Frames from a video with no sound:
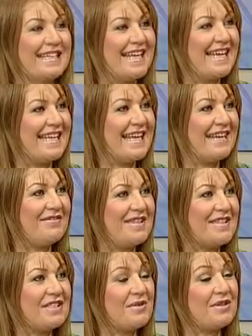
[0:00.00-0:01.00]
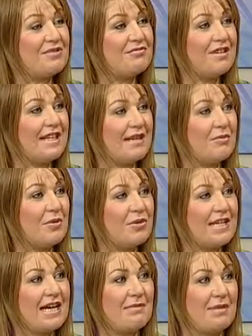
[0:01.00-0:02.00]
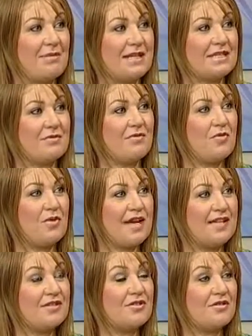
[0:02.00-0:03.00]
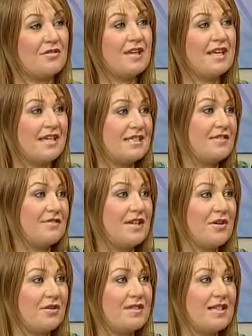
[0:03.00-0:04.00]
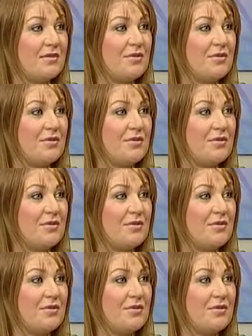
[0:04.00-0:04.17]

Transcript: uneven so it's really important a couple of months beforehand to definitely go and see a